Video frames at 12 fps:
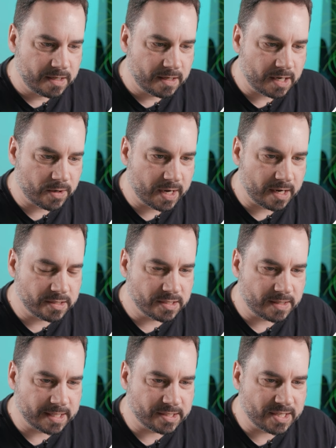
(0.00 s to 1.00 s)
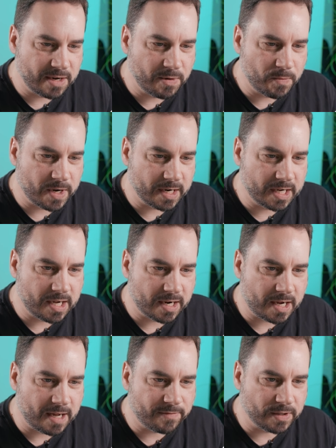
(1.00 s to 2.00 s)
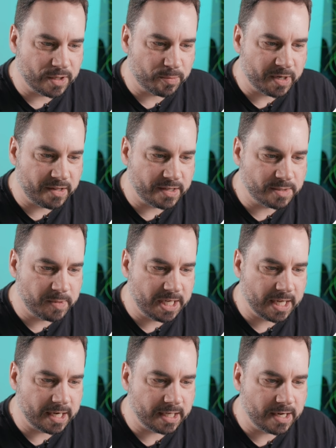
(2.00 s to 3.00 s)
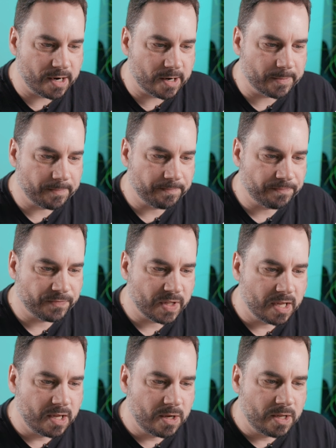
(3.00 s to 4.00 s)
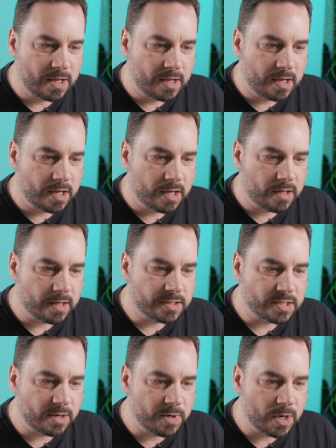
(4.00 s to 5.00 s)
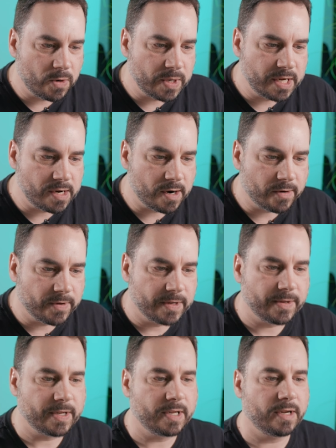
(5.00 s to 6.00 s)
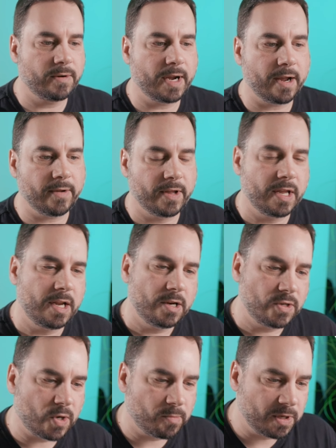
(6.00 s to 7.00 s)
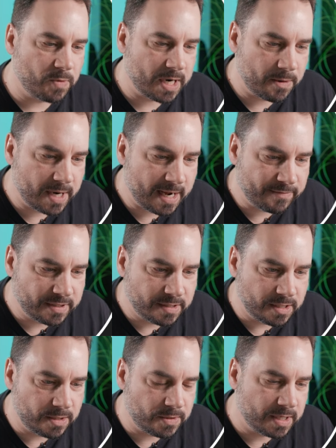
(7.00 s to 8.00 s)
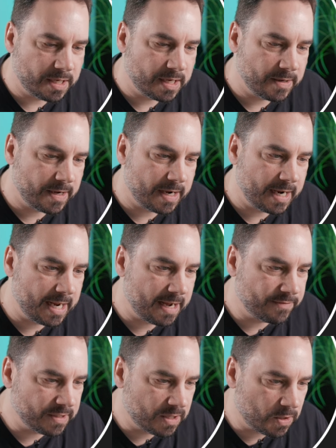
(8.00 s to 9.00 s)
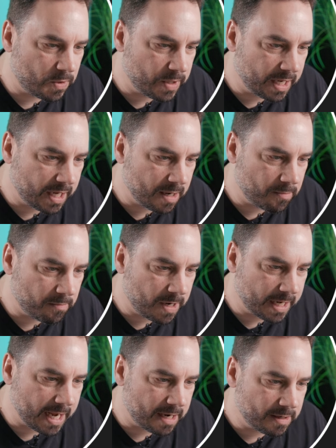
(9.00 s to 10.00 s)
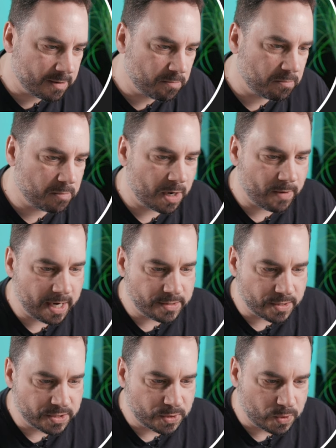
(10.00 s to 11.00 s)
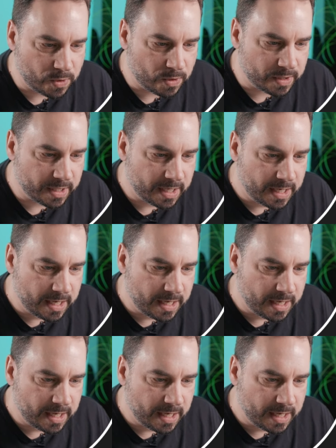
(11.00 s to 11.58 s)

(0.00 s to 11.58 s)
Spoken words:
Okay, so let's say we want to cut off a little bit of this beginning here. Let's say we go here. Okay, normally what I would have to do, I'd have to go and get, again, my razor tool.